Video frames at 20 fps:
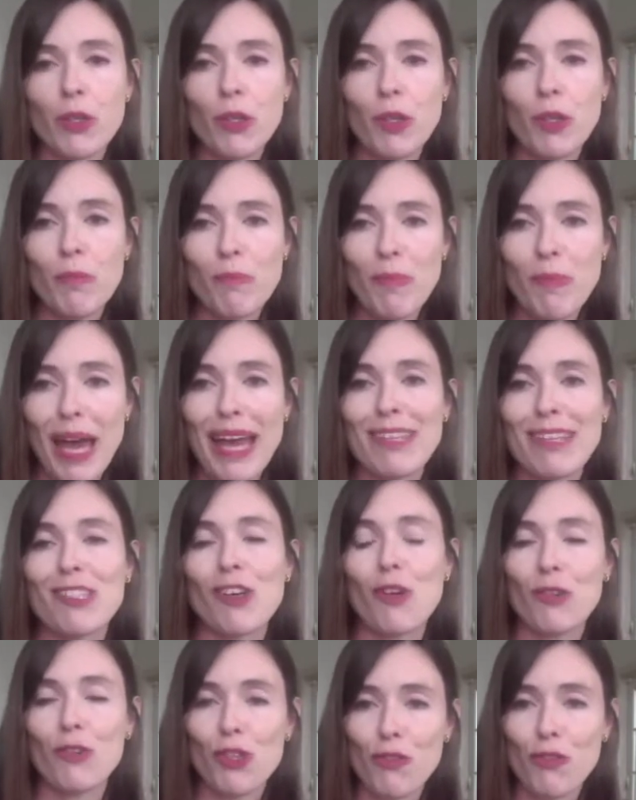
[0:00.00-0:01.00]
bet
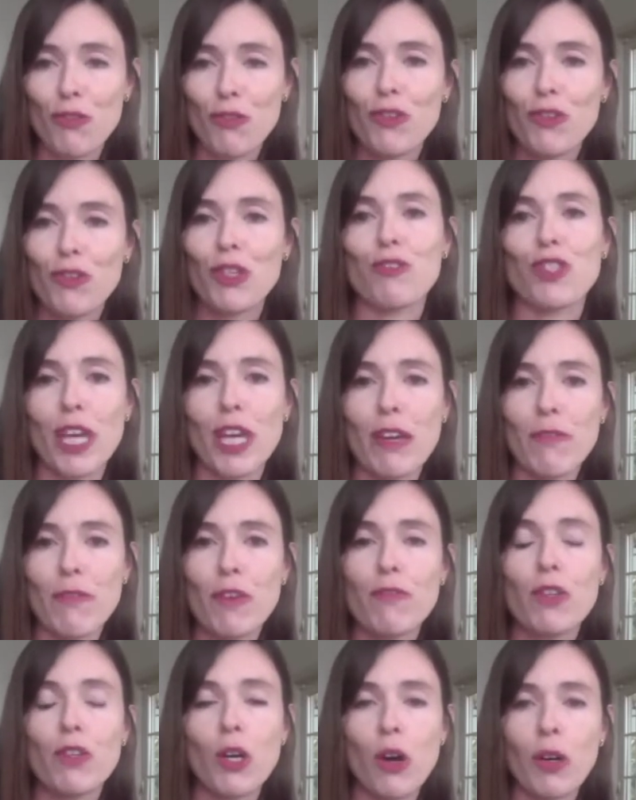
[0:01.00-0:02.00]
on your future
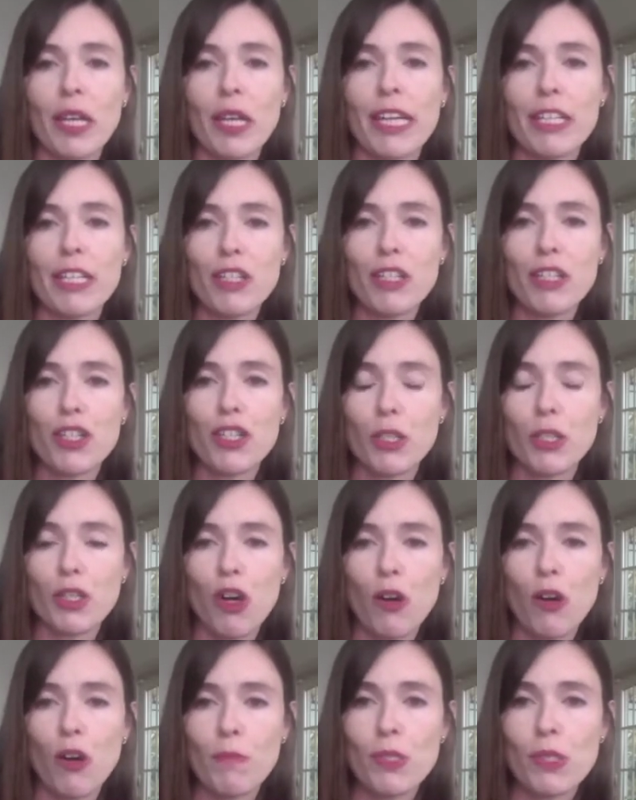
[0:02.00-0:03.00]
if you've got into a
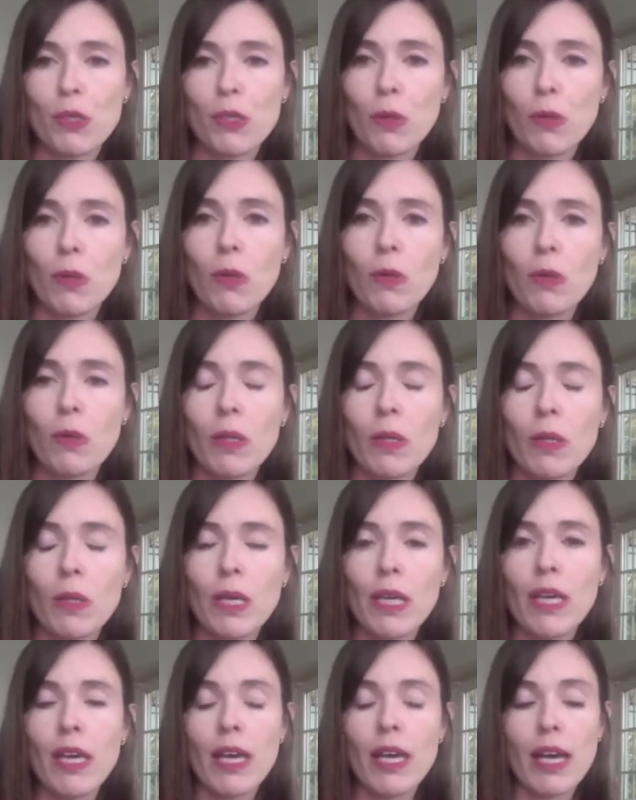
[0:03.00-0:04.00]
top school.
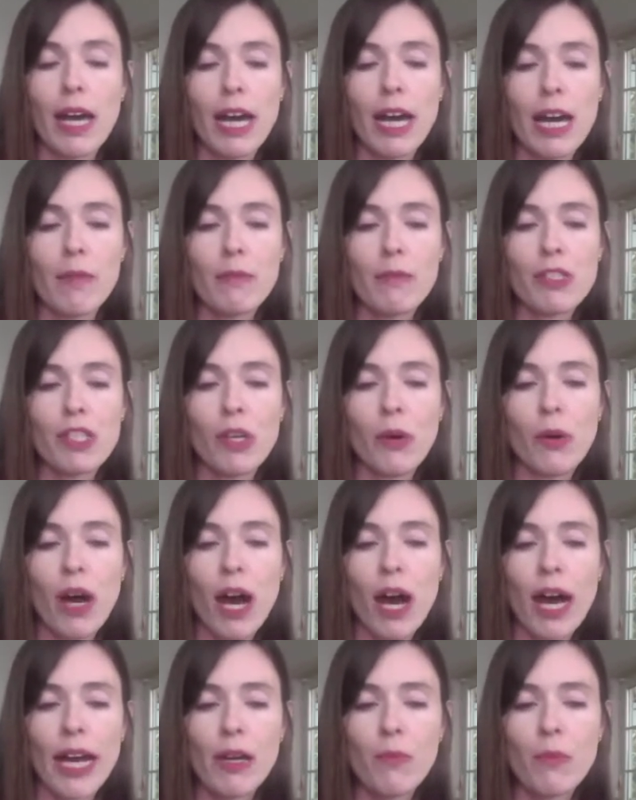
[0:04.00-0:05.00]
So
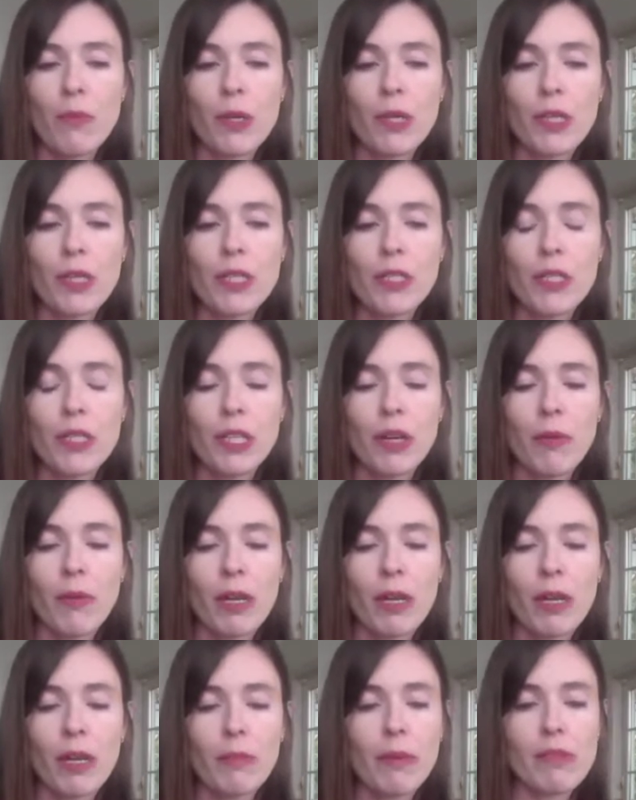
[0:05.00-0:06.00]
I would,
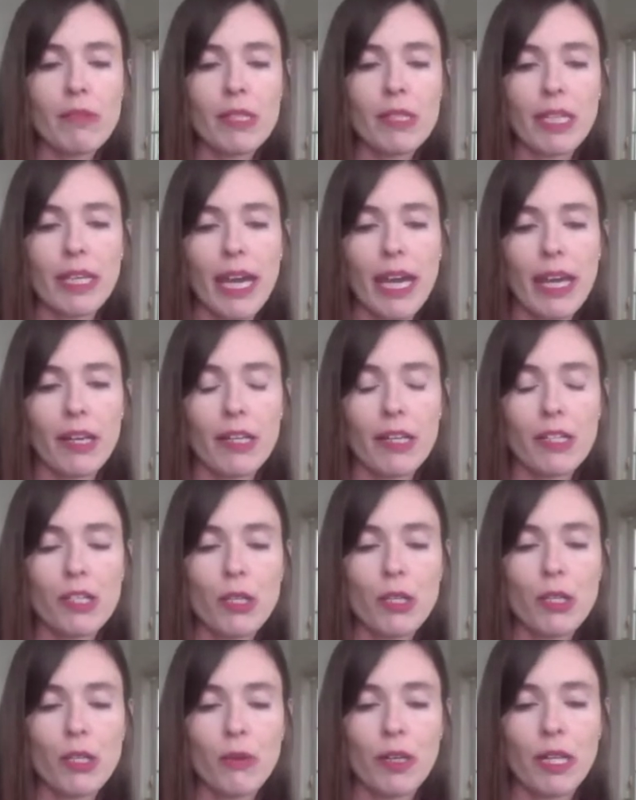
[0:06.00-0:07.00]
when I'm counseling candidates
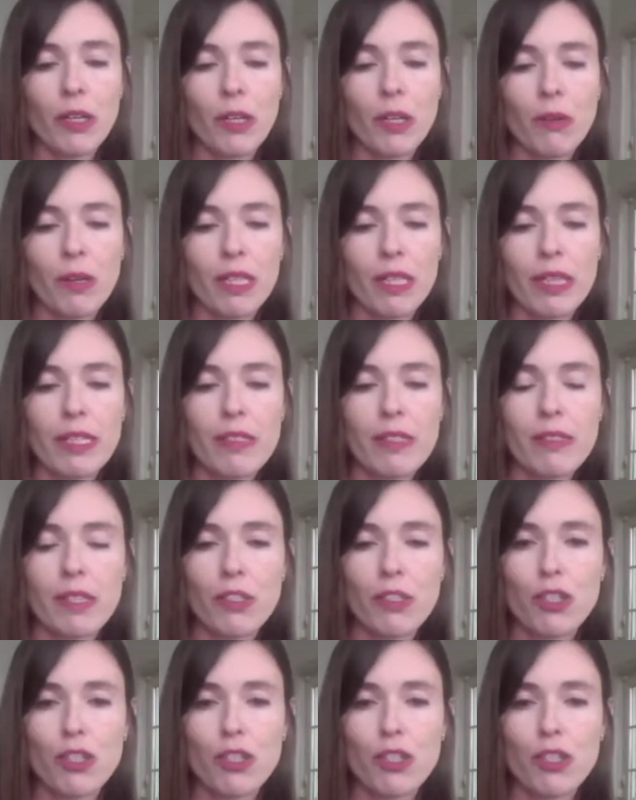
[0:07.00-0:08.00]
who are in this
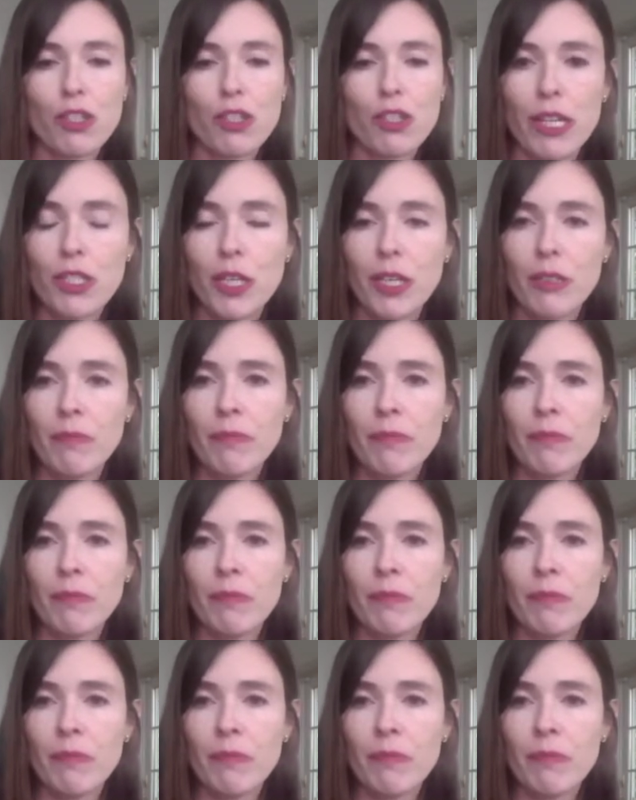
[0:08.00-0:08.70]
situation,